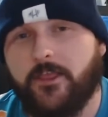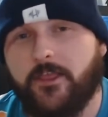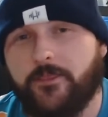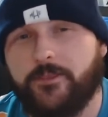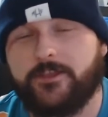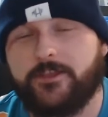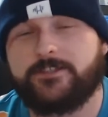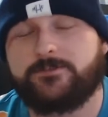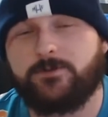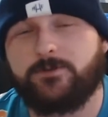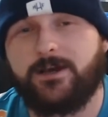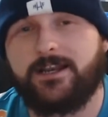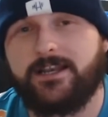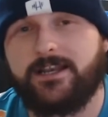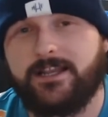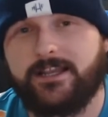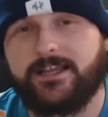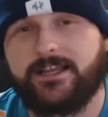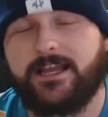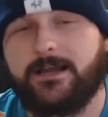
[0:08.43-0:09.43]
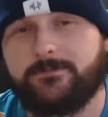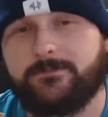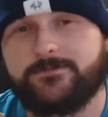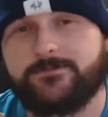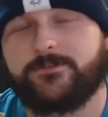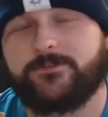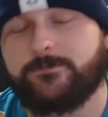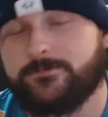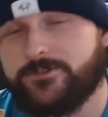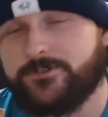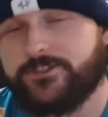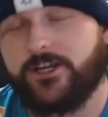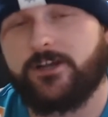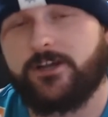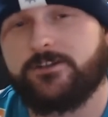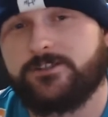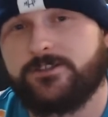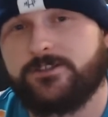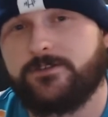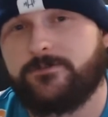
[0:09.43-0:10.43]
This one comes from
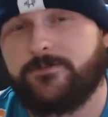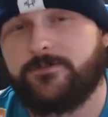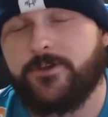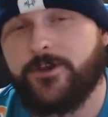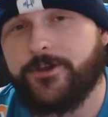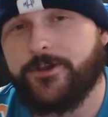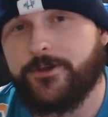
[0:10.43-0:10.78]
Joseph,